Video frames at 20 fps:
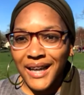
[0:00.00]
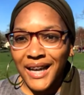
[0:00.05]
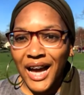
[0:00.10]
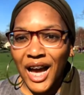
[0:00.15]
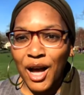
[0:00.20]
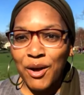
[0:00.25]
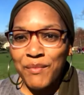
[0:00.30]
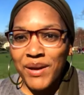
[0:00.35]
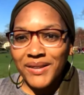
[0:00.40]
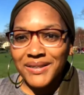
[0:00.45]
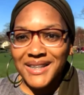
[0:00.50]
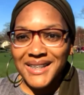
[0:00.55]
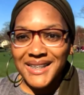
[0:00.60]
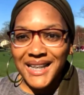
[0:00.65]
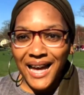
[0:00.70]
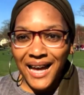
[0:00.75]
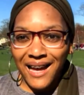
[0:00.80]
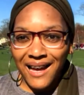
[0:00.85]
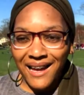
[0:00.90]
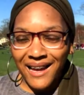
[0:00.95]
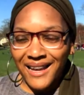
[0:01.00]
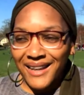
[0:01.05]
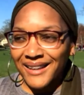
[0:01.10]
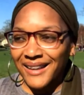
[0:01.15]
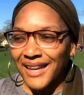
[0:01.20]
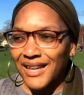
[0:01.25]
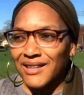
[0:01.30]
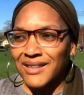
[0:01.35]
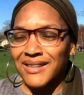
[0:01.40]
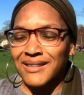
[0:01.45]
I'm outside.
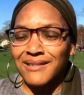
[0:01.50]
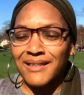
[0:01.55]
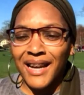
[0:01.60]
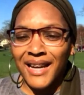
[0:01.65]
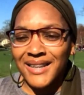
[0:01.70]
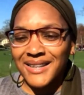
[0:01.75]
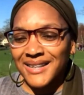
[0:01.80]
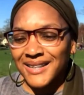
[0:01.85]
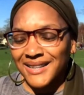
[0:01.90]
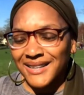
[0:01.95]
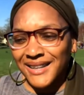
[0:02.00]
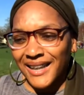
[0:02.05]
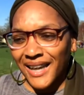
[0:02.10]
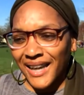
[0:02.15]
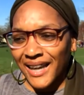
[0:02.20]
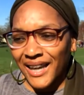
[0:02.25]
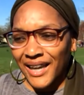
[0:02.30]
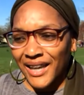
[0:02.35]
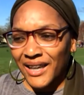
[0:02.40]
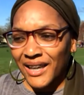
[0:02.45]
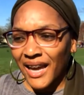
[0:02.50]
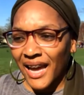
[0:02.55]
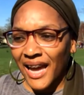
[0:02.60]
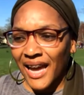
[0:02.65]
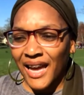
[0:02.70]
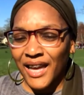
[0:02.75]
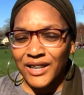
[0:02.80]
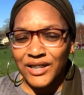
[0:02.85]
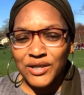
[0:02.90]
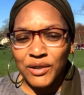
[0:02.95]
It's nice today.
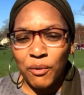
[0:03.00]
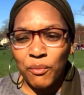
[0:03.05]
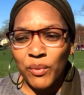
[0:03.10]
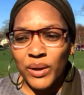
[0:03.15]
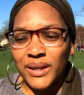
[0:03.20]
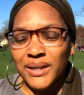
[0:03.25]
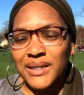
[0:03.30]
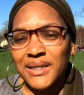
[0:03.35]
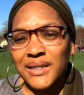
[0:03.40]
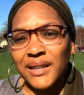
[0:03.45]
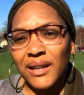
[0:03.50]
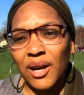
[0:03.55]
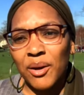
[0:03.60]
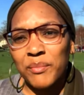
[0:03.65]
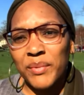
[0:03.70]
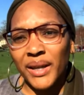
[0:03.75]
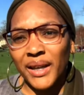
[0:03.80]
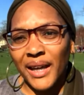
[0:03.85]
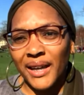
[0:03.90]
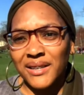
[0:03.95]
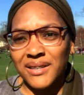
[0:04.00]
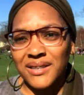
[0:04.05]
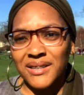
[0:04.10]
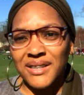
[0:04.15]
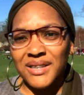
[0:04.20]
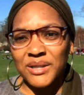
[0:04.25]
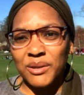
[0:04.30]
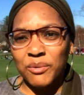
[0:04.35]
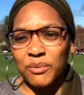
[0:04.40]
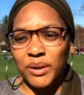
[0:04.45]
And so I wanted to come and catch and
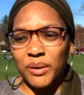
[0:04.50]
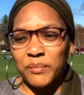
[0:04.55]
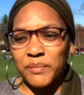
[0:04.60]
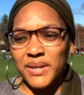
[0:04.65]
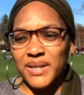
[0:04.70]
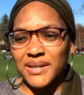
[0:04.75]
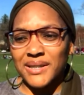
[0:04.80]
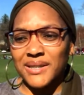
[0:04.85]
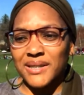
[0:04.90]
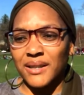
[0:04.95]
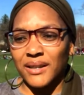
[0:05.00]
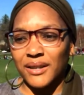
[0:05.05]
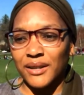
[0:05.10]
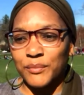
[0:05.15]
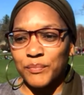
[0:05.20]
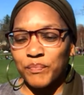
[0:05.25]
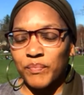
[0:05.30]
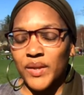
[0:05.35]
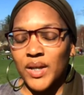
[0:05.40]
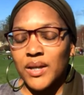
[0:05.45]
soak up this sun.